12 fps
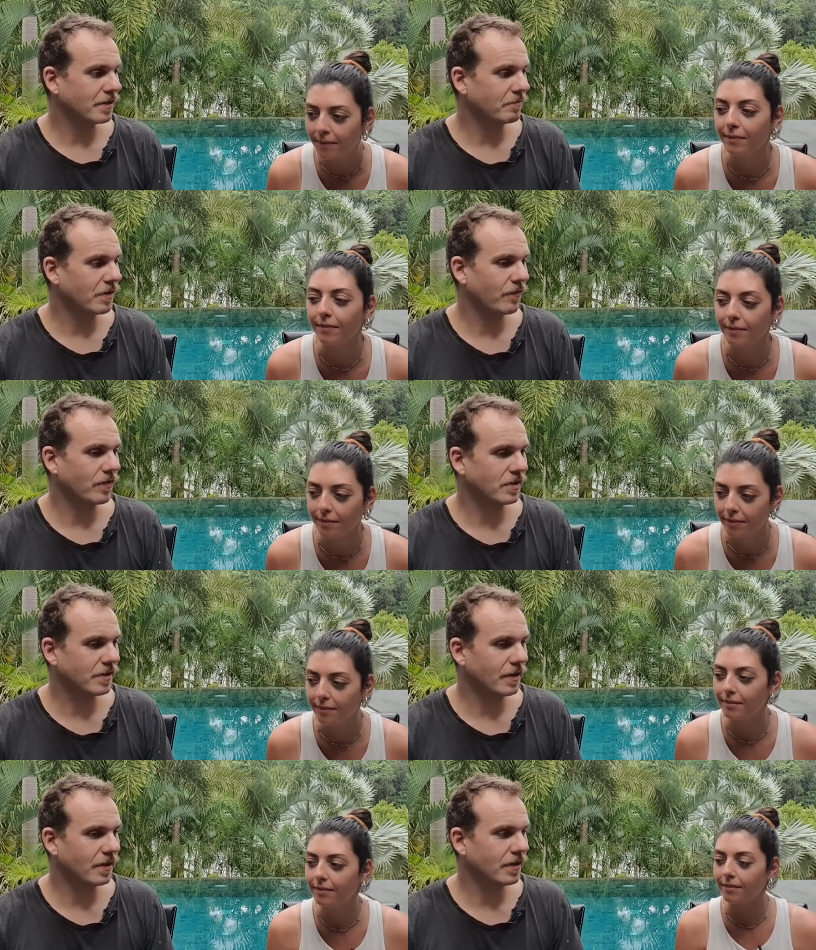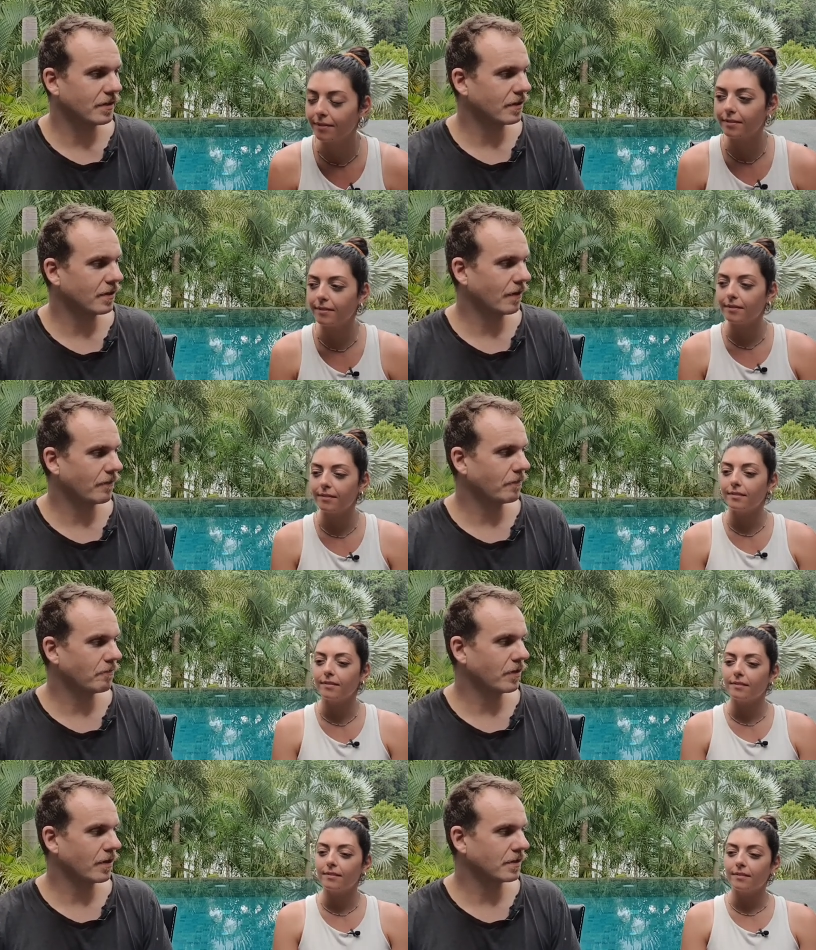Speaker 1: mm-hmm. some different cities and
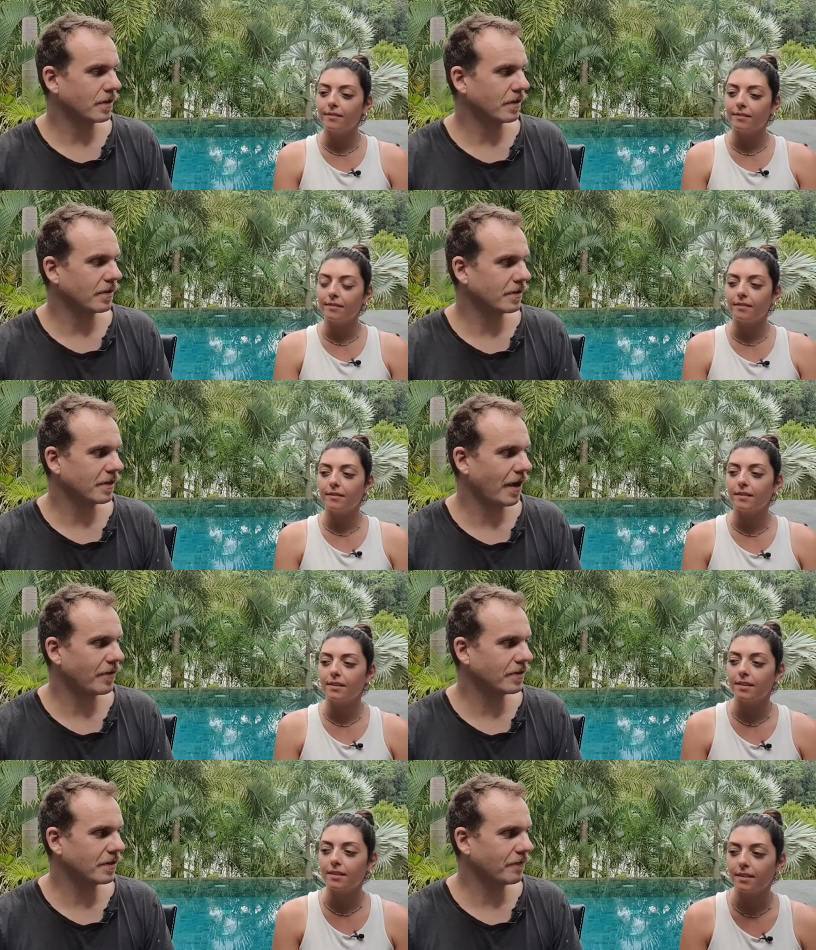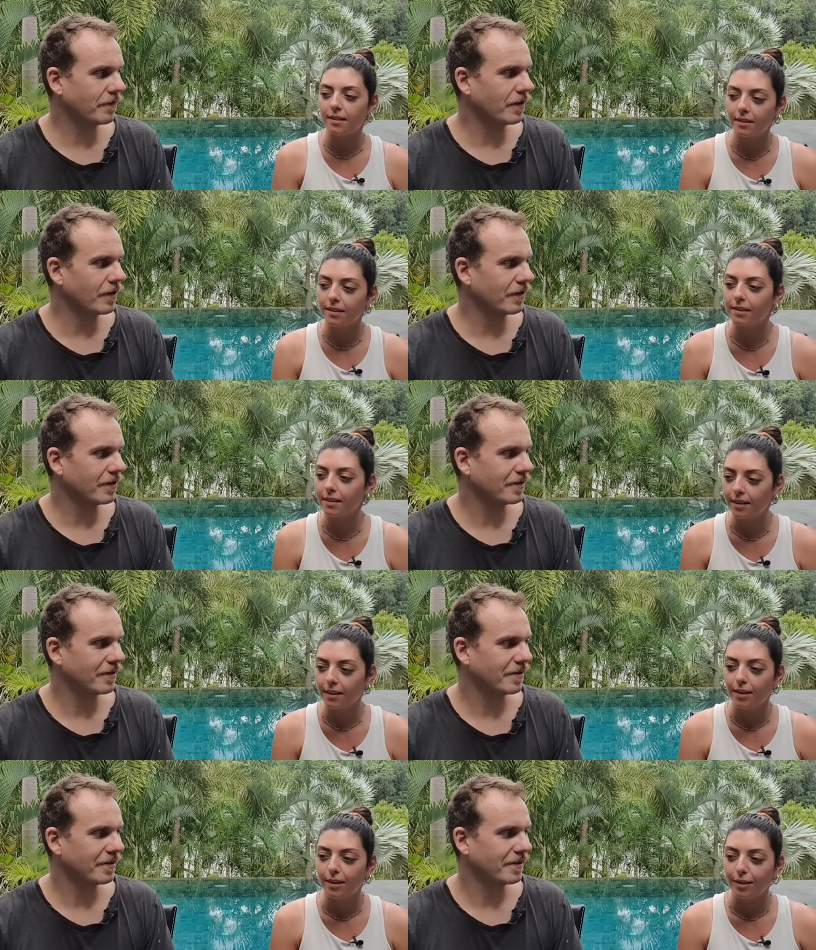different places. How does it feel?
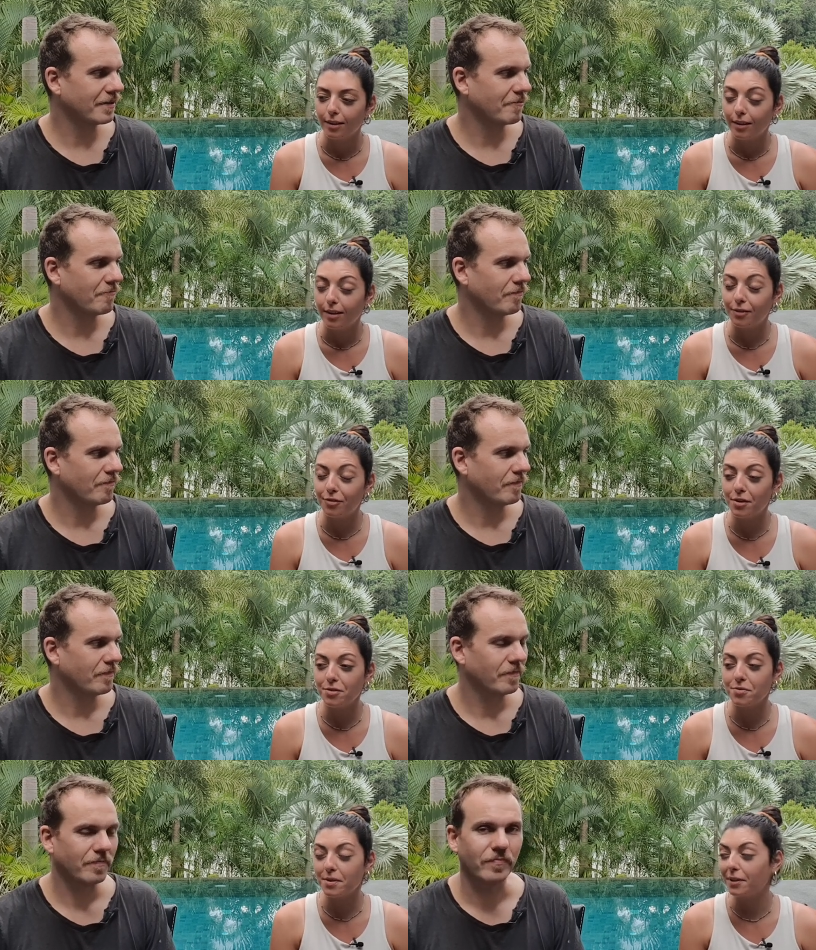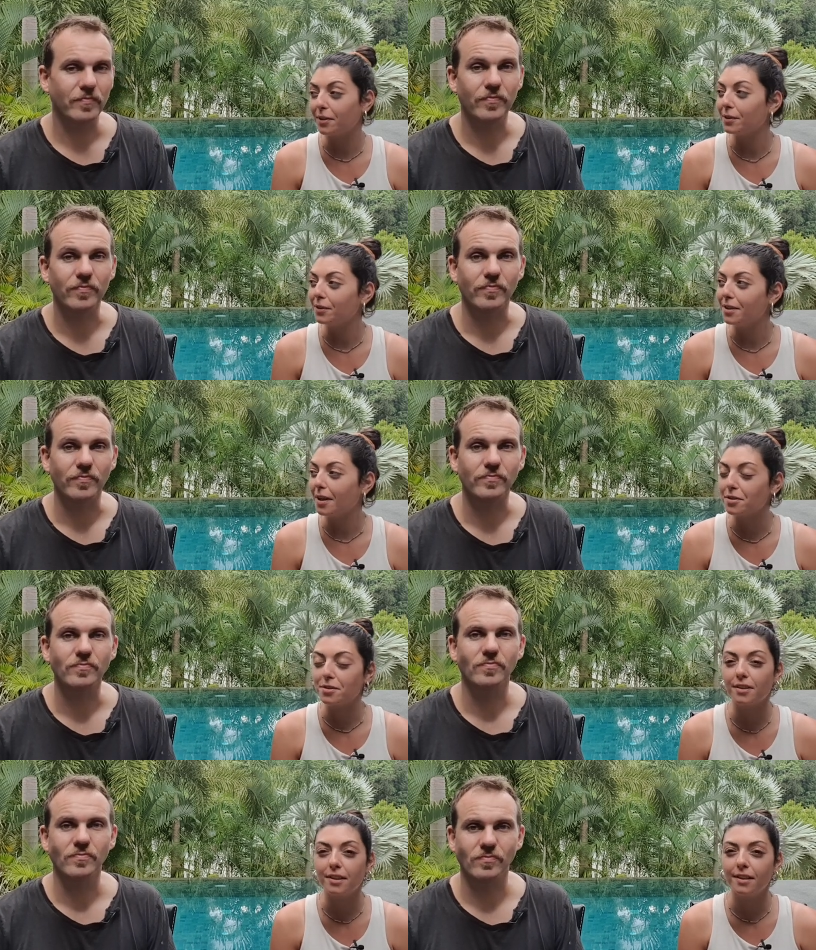
Speaker 2: It feels really good,
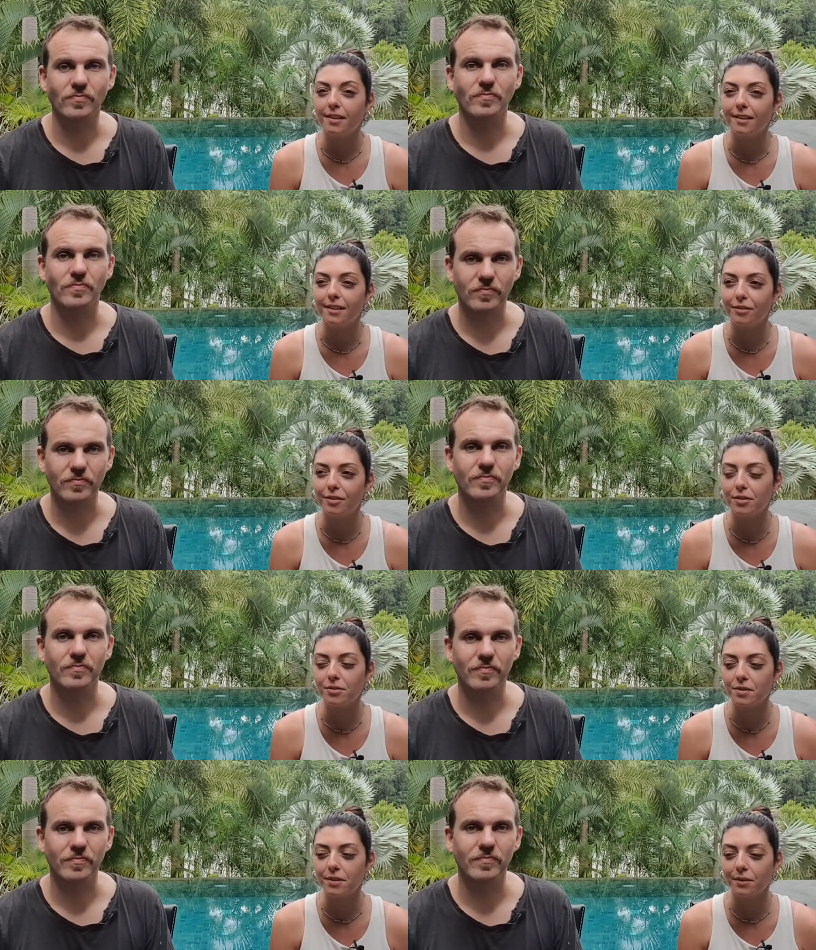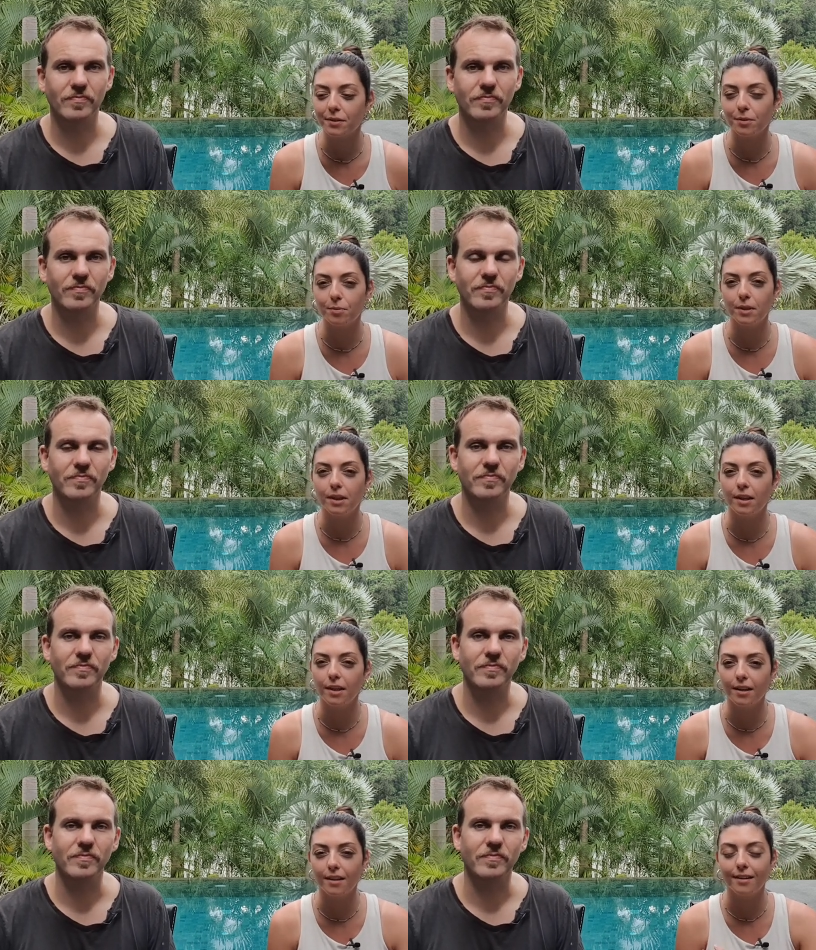actually. It feels real good to be
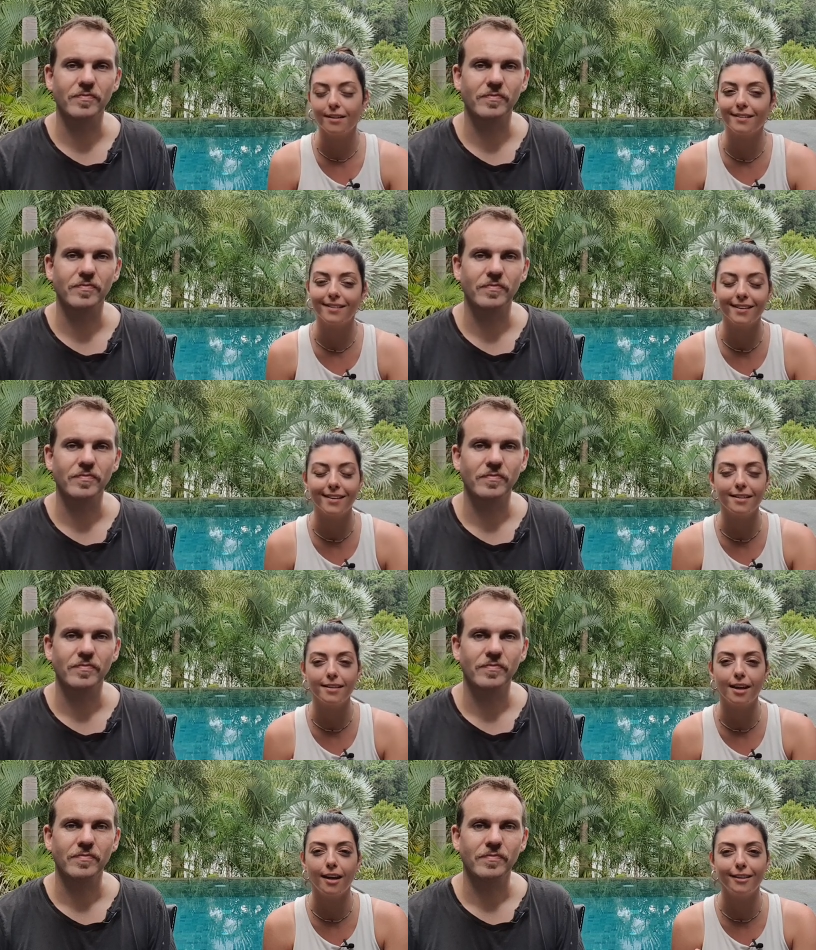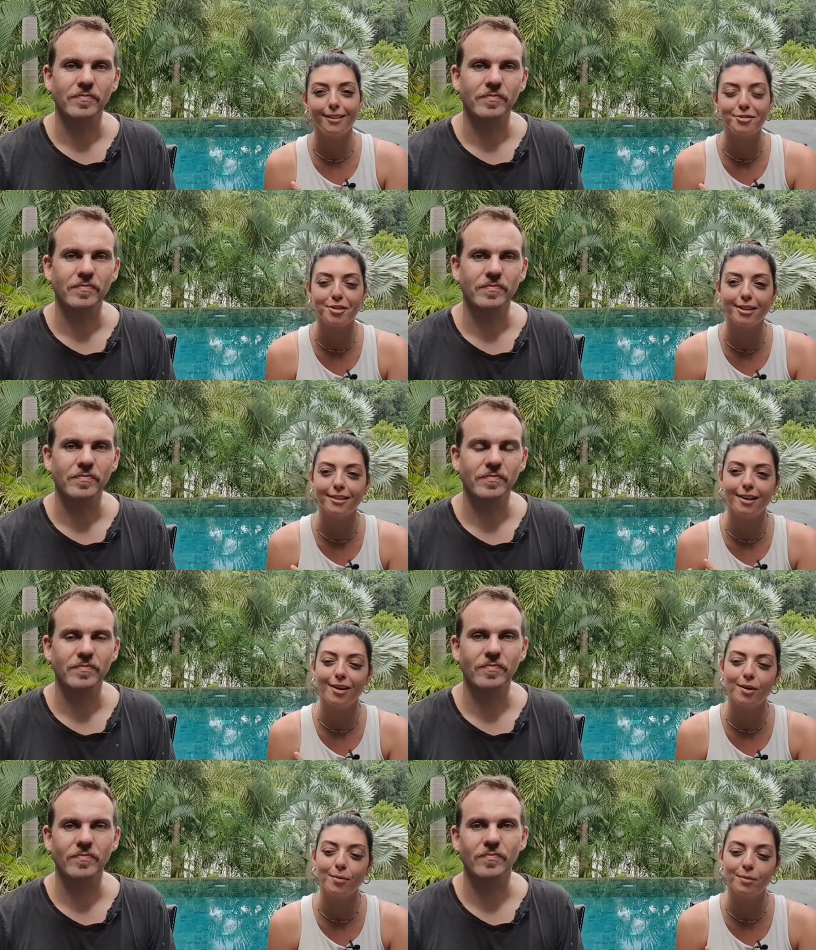here and the island right
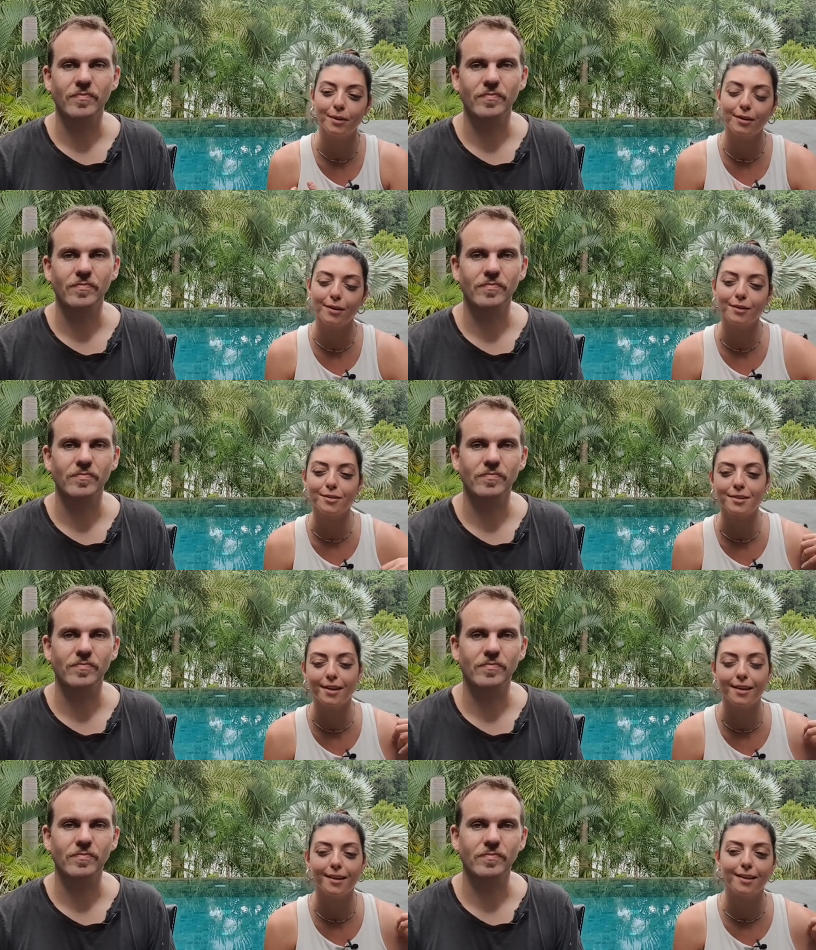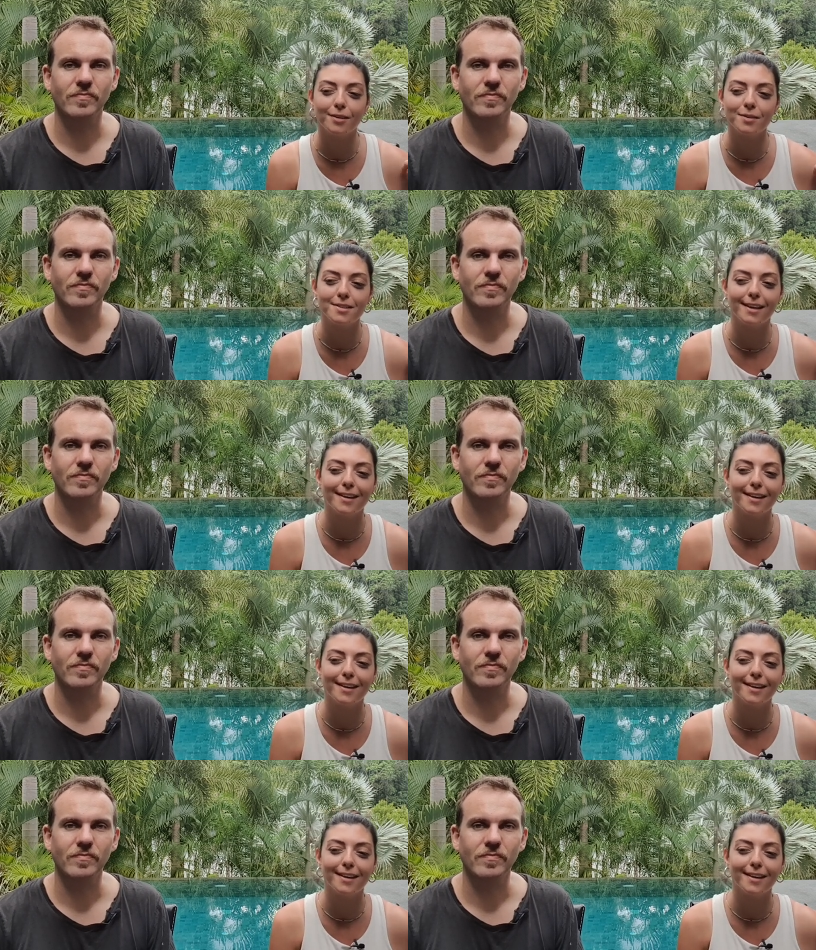now because like it's